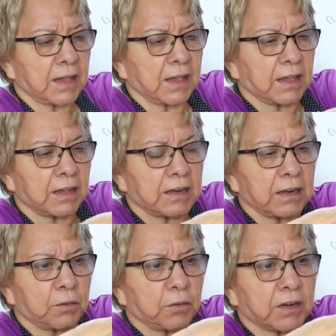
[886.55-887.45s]
And
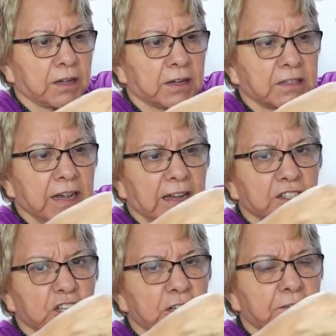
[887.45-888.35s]
I want to
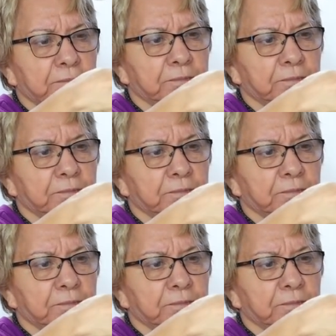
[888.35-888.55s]
attach it.